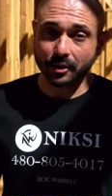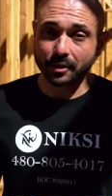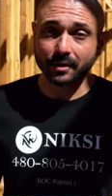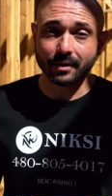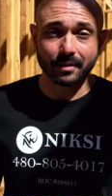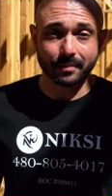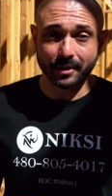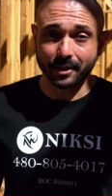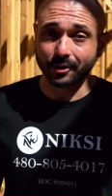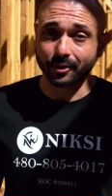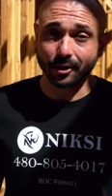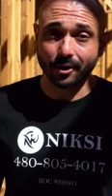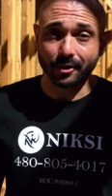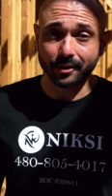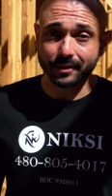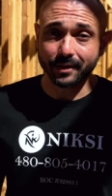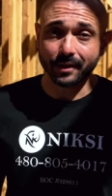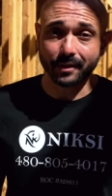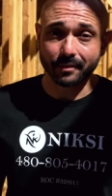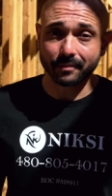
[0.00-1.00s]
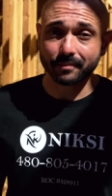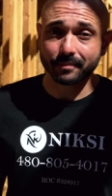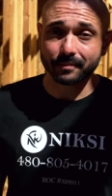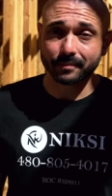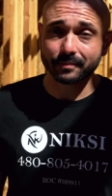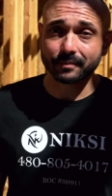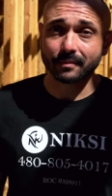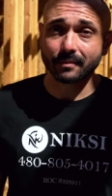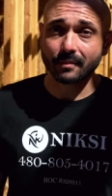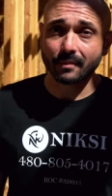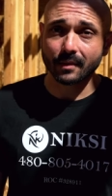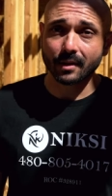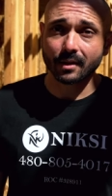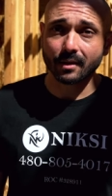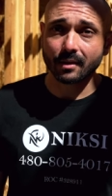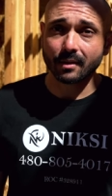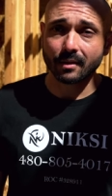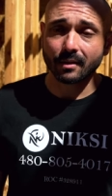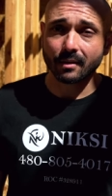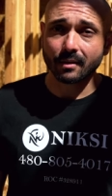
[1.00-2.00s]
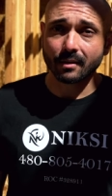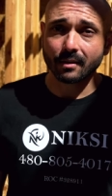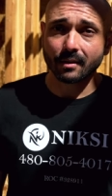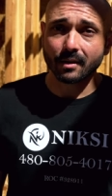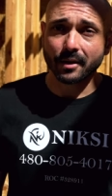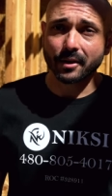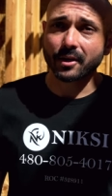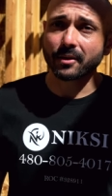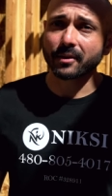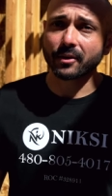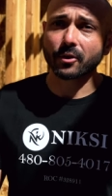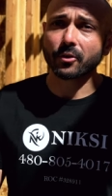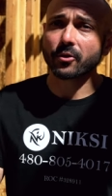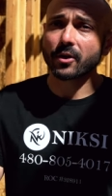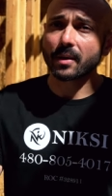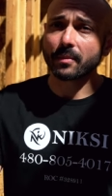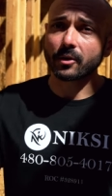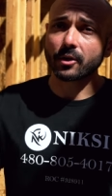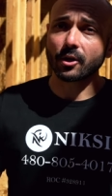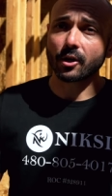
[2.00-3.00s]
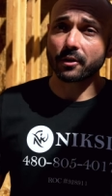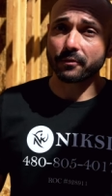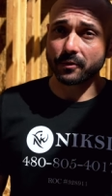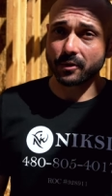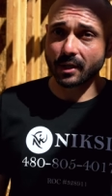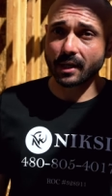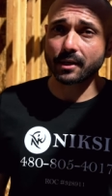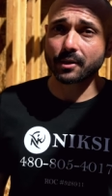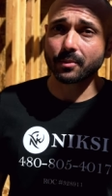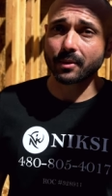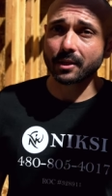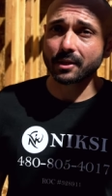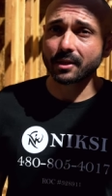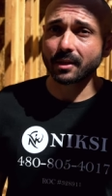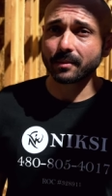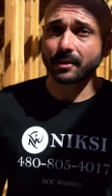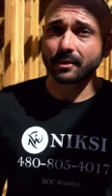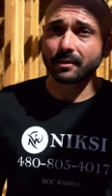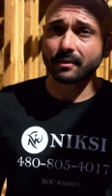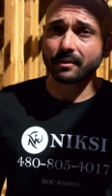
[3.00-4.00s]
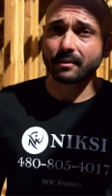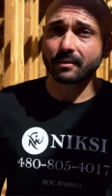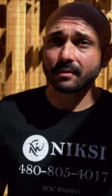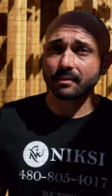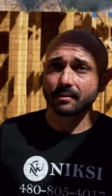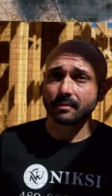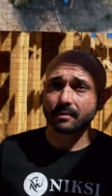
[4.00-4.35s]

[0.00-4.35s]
This is going to be a long day. I think I'm going to go grab a coffee. You guys want something?